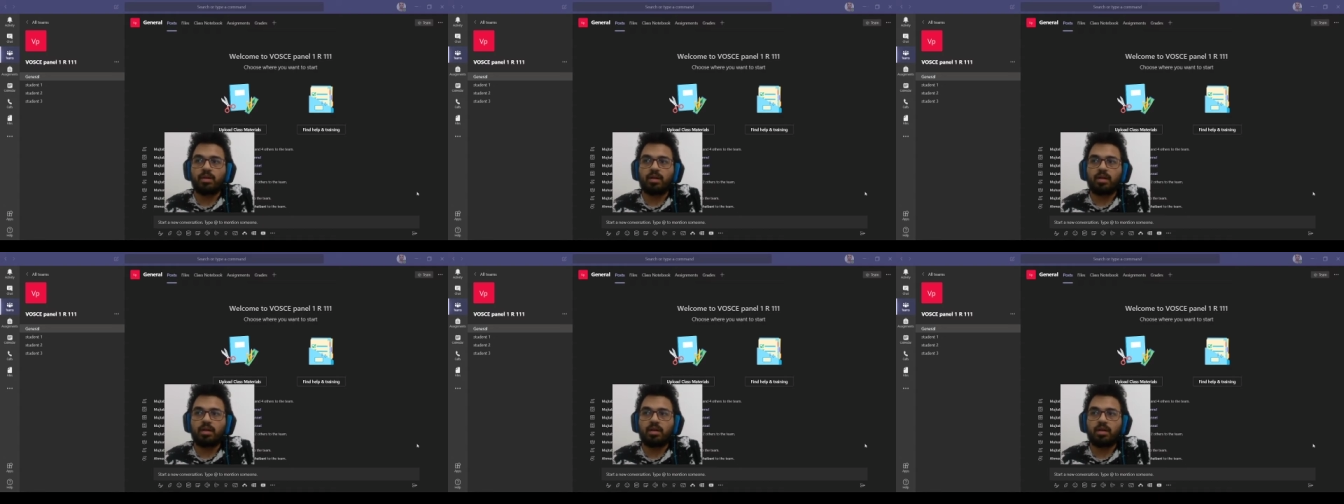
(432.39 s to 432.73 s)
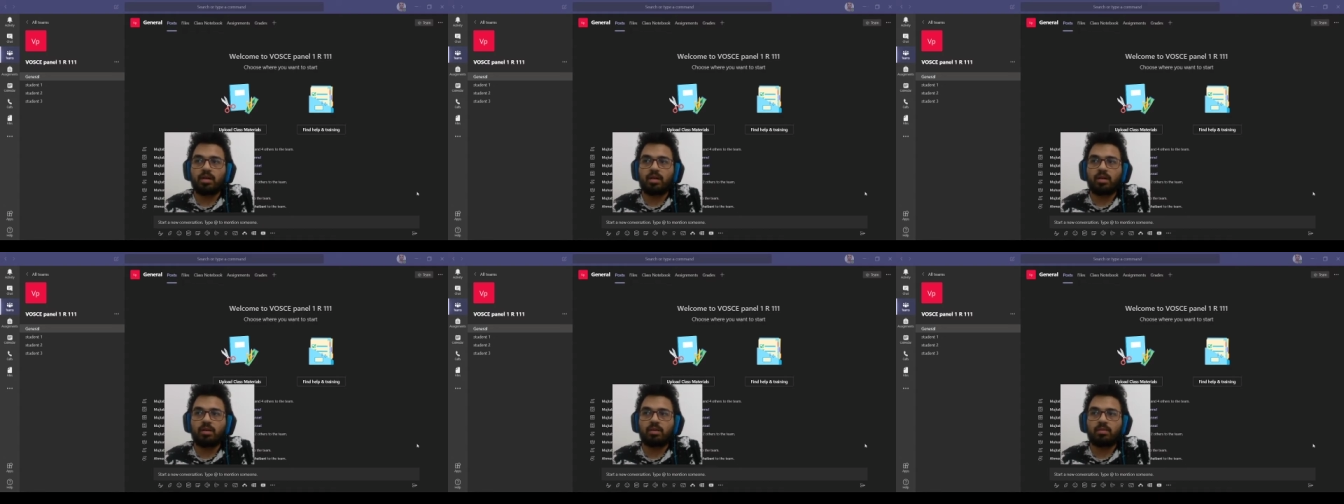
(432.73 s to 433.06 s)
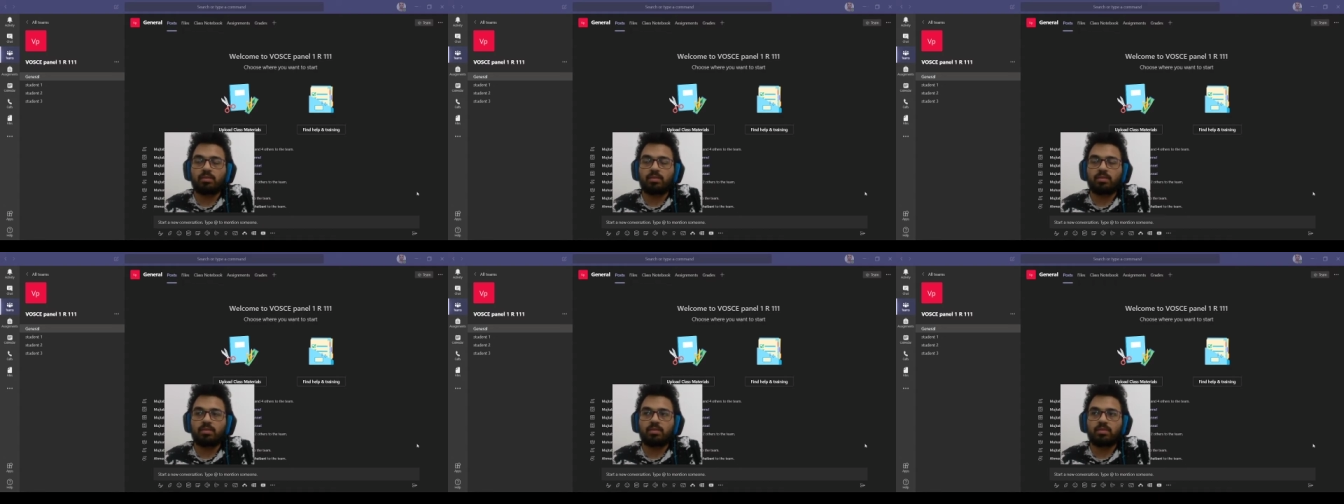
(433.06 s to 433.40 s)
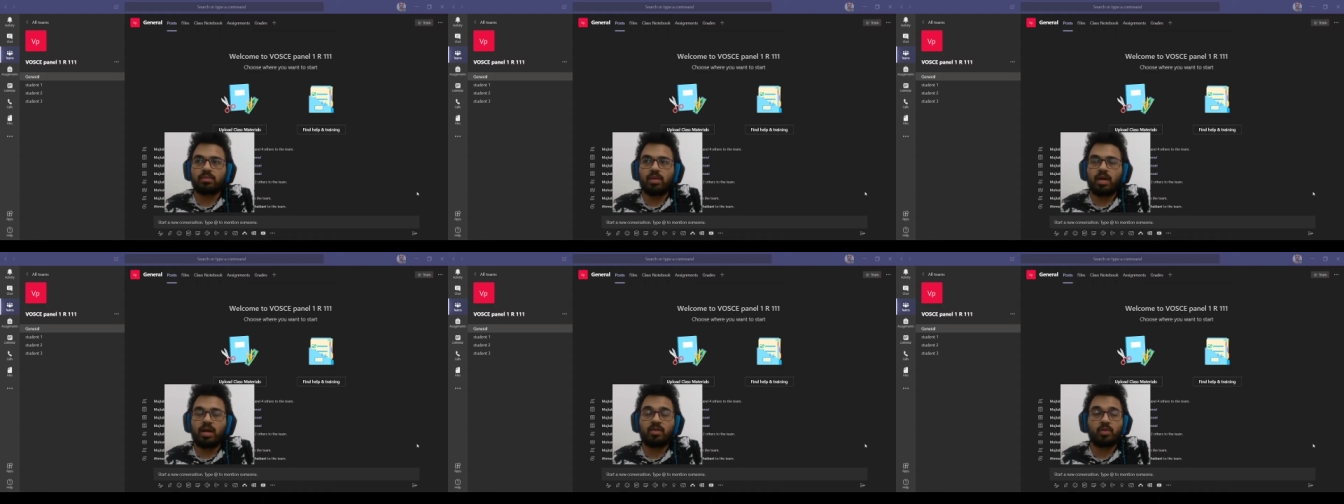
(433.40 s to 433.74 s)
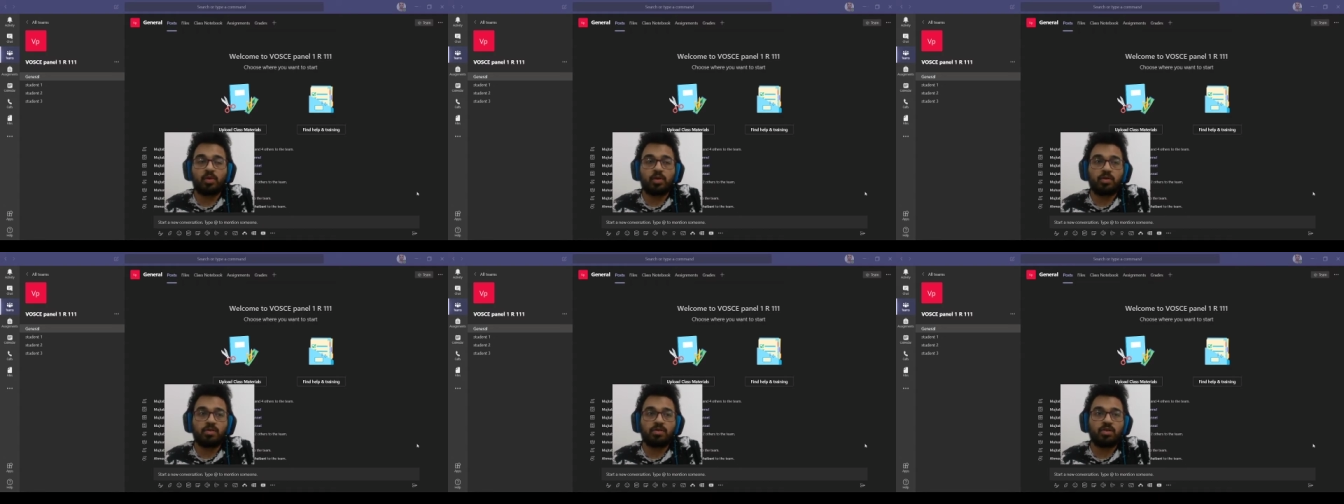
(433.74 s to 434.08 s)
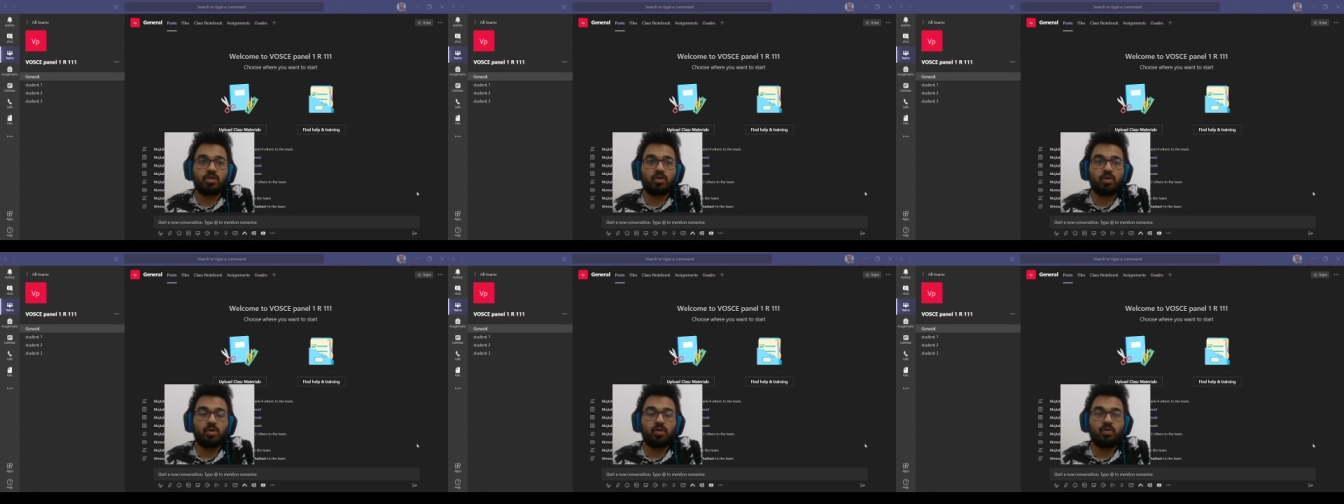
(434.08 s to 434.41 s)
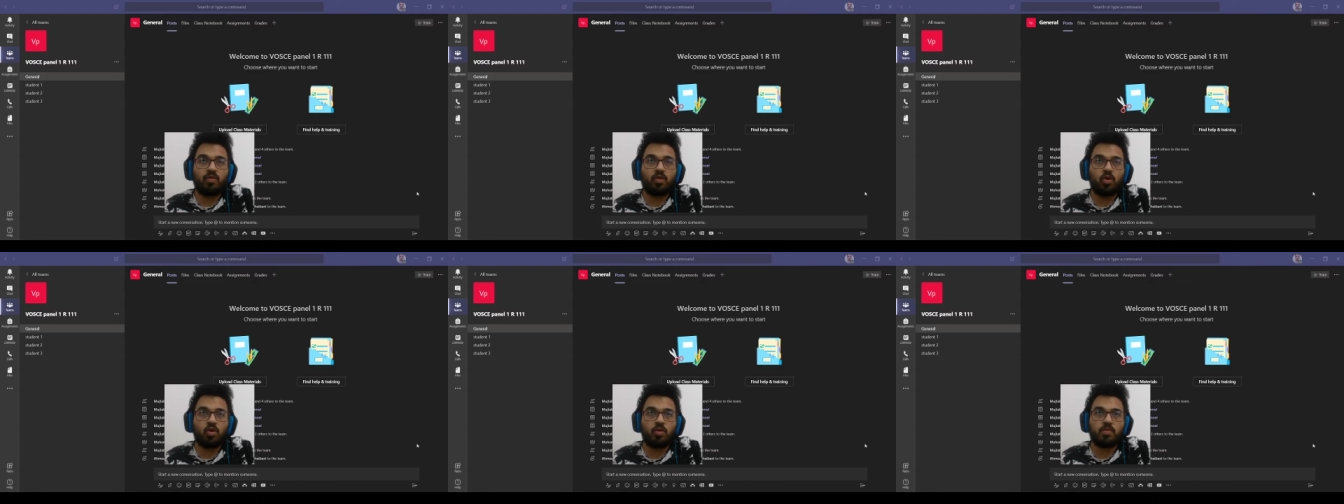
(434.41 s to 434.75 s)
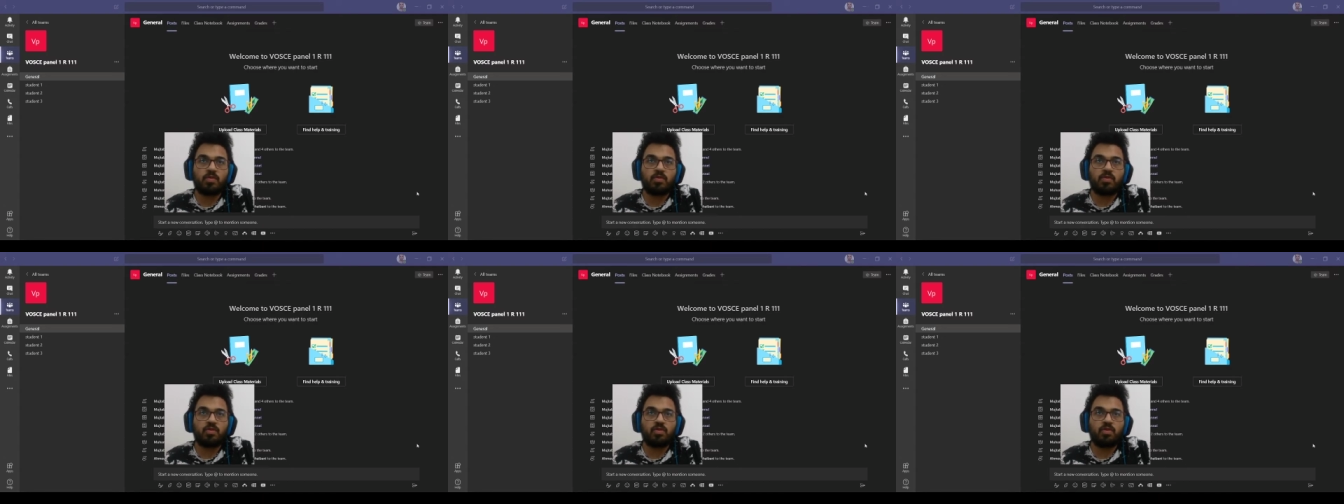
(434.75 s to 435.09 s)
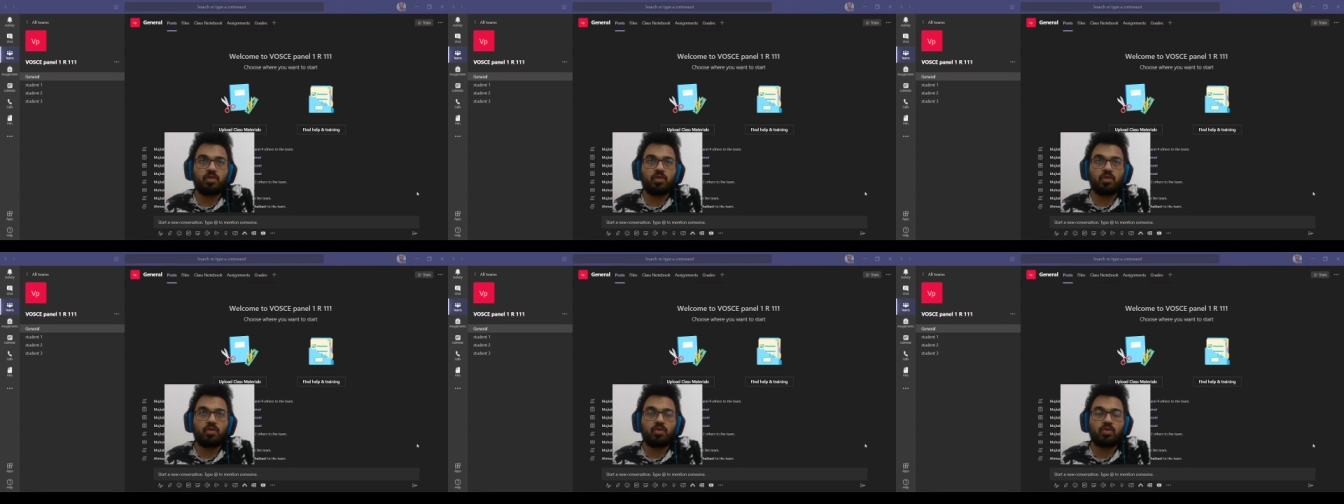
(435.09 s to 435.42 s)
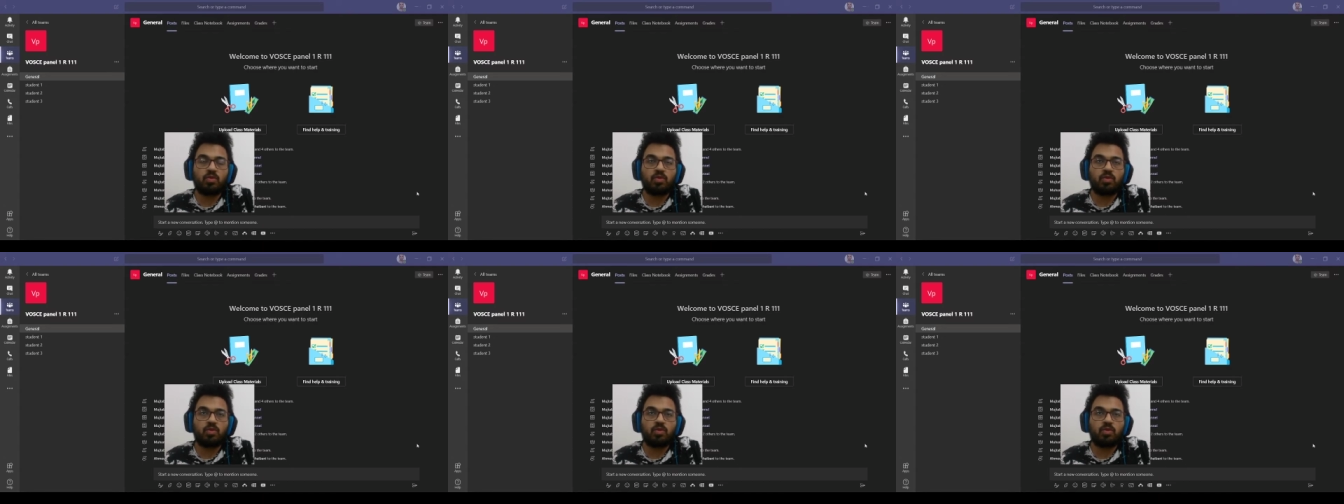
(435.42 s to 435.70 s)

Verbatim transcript: Um, and we're using Google Forms to.